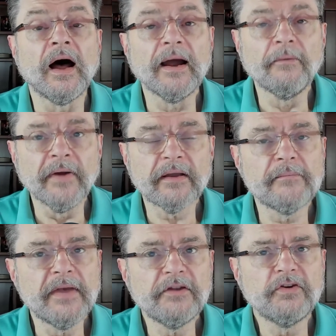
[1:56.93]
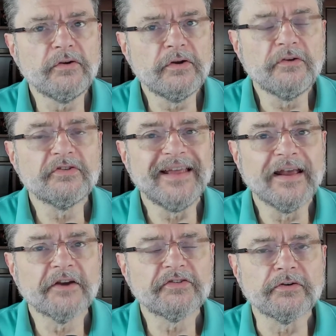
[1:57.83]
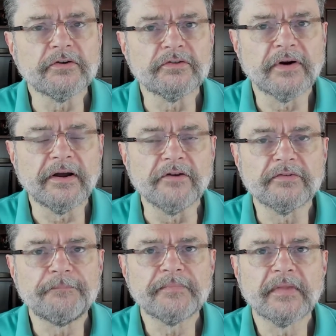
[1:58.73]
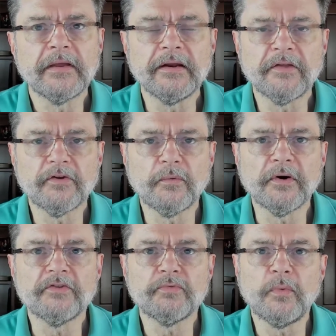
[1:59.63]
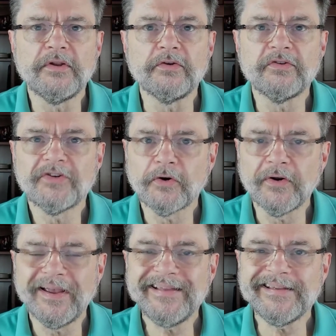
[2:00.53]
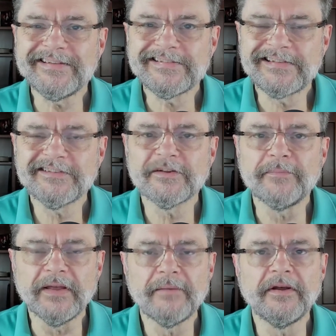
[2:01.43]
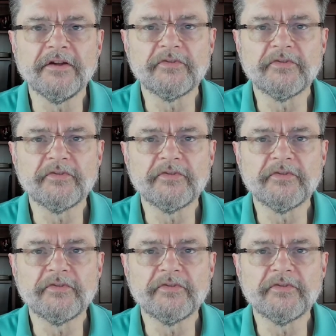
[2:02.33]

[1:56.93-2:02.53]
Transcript: I recommend you use an external drive. In other words, when you create a system image